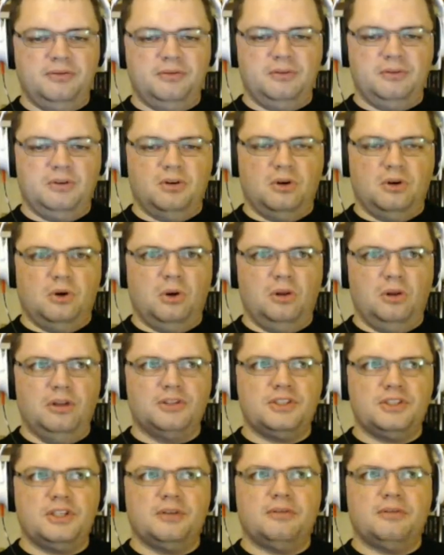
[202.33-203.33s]
all the
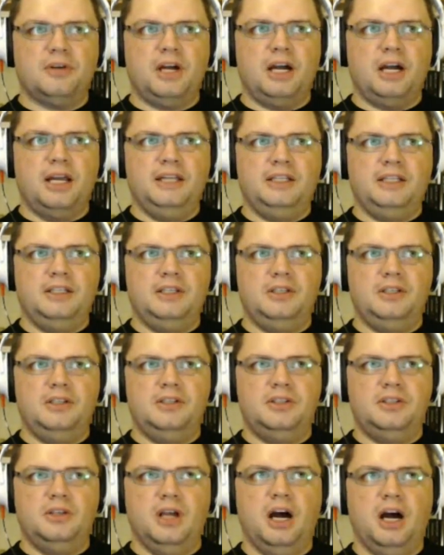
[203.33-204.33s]
stuff I'm
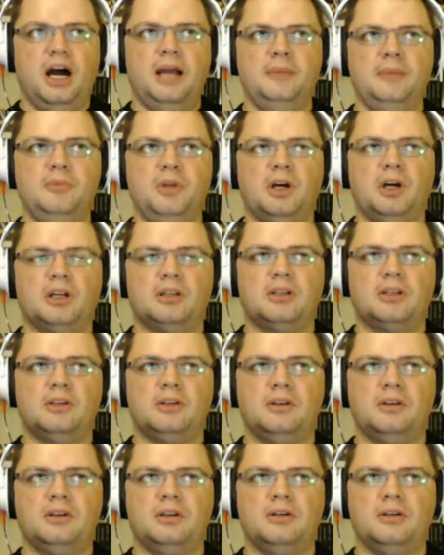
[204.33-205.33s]
not
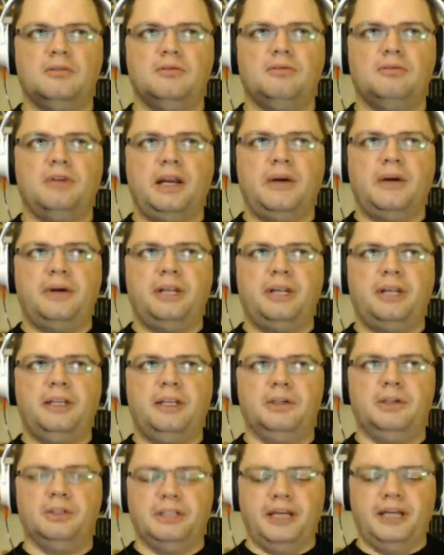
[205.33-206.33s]
very
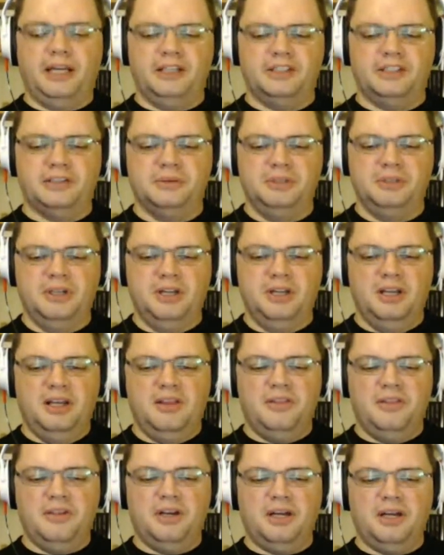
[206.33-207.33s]
good at,
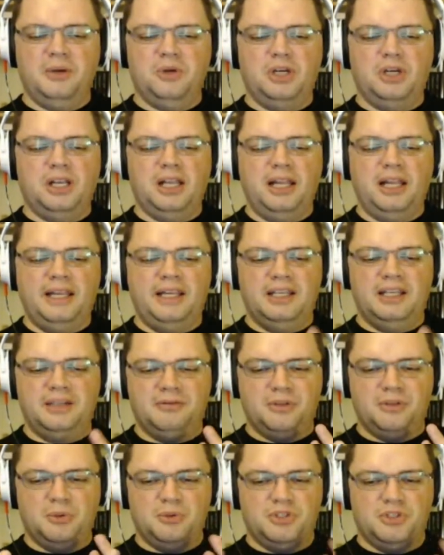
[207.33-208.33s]
that I would like it if
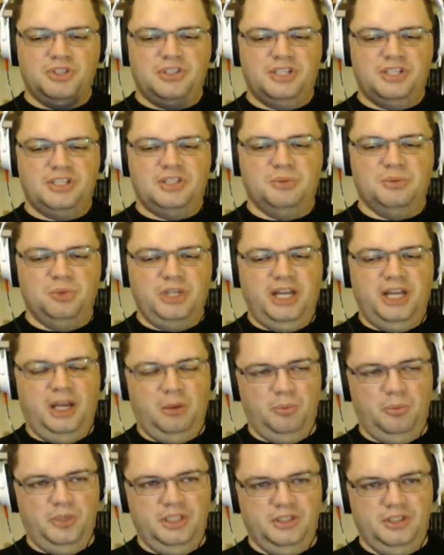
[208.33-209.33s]
there was a system would help
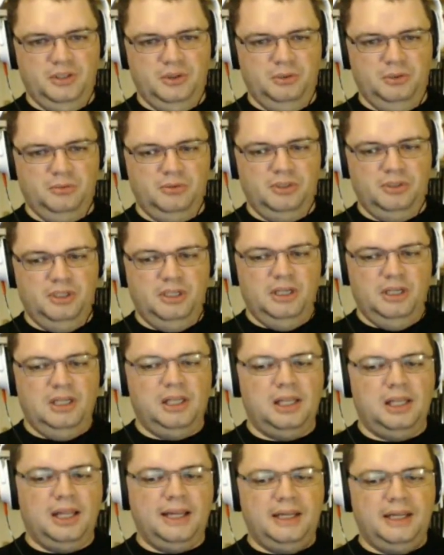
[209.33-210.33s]
me do.
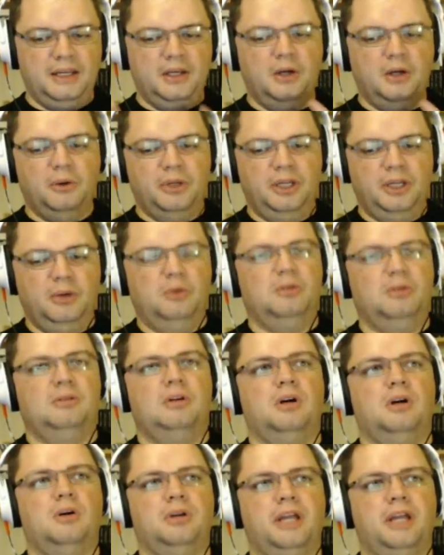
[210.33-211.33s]
Like knowing,
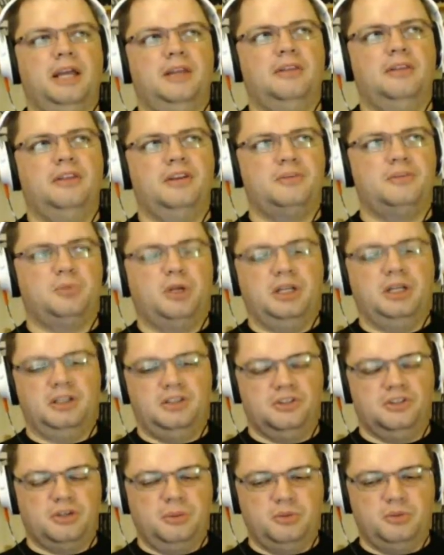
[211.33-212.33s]
okay, this product
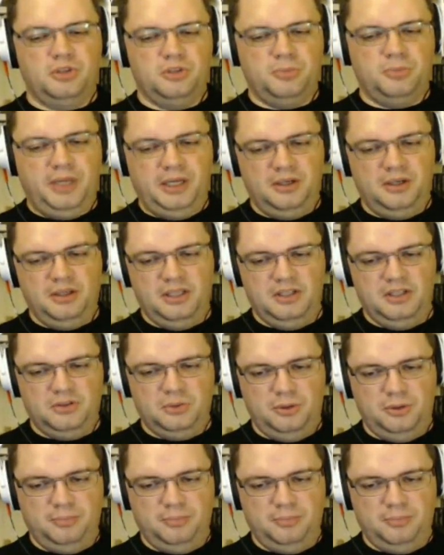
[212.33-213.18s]
description is better than this one.